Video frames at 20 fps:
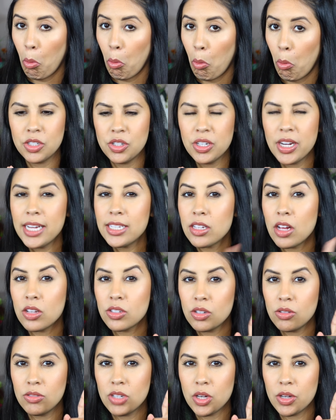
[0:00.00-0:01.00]
Did you guys
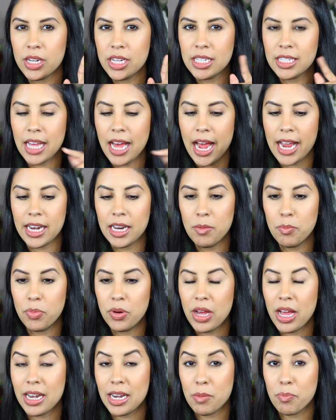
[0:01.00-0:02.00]
also notice that I didn't
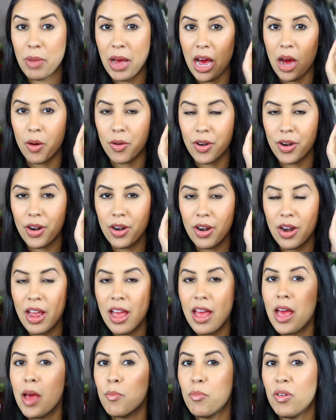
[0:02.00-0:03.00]
put any powder
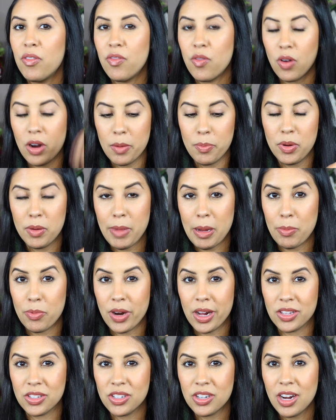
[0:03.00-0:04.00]
before I put my
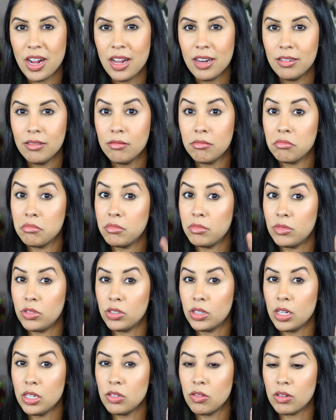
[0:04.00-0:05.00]
bronzer on? Did
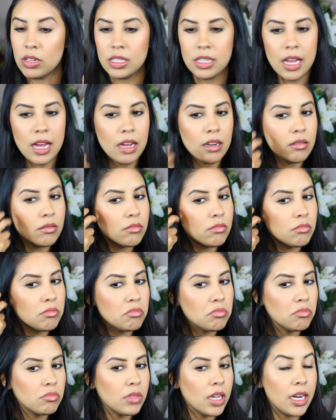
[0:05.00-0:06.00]
you guys notice that?
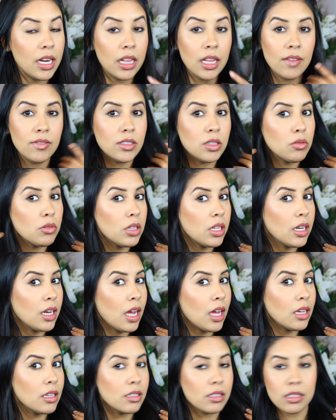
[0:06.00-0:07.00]
And I left it really
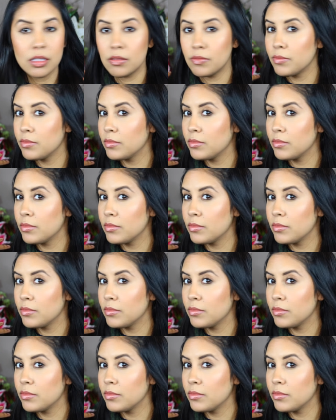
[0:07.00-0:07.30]
nice.